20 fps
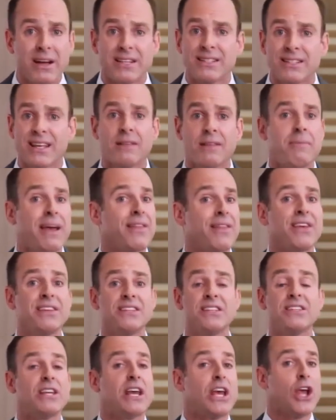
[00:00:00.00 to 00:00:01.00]
You might say, man,
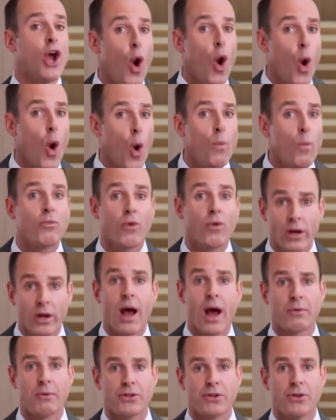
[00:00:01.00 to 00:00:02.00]
this is a home
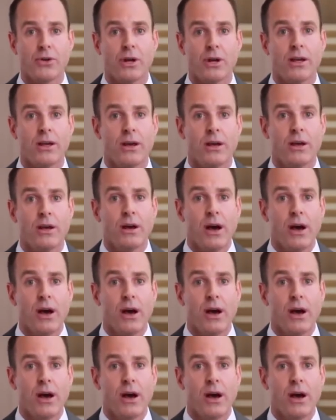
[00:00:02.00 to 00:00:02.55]
run opportunity.